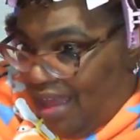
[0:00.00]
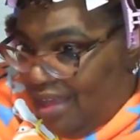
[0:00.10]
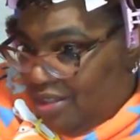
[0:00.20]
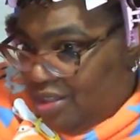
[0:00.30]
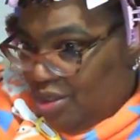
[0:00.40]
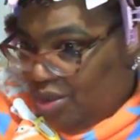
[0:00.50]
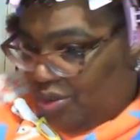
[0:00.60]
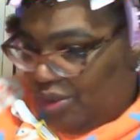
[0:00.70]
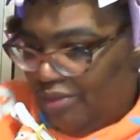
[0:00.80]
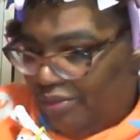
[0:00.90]
And
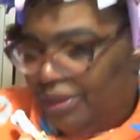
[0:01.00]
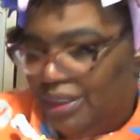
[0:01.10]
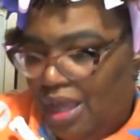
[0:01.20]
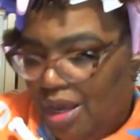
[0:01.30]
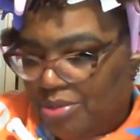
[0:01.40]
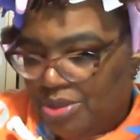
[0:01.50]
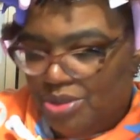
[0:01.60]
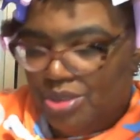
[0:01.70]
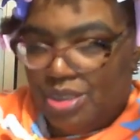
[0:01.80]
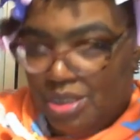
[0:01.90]
so it really helps
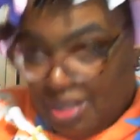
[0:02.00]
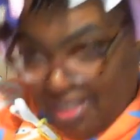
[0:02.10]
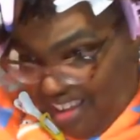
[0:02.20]
you to